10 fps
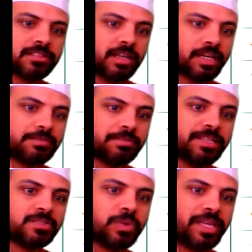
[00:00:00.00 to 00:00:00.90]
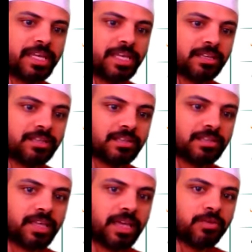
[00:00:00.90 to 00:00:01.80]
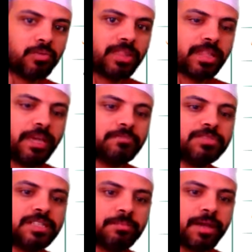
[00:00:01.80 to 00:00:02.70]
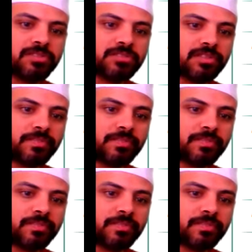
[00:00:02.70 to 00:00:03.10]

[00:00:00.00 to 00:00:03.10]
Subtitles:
Light means weak, okay, with empty mouths.